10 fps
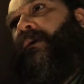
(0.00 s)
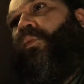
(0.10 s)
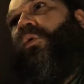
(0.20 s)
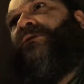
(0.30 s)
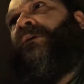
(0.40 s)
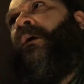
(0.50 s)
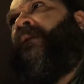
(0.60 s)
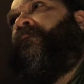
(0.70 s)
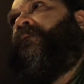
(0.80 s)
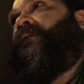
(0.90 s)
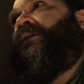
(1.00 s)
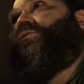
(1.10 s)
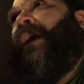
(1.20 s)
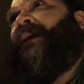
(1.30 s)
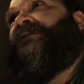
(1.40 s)
Worked on the
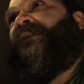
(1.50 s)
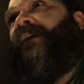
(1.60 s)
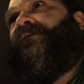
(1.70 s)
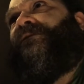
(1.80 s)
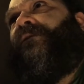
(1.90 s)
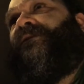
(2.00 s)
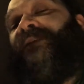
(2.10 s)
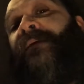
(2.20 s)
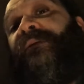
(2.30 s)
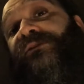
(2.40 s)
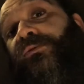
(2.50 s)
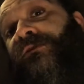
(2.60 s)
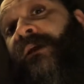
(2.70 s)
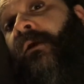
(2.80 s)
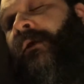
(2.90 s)
Dragon Slayer series, namely
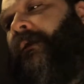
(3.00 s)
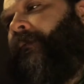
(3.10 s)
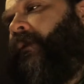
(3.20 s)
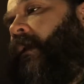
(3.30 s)
Sorcerian.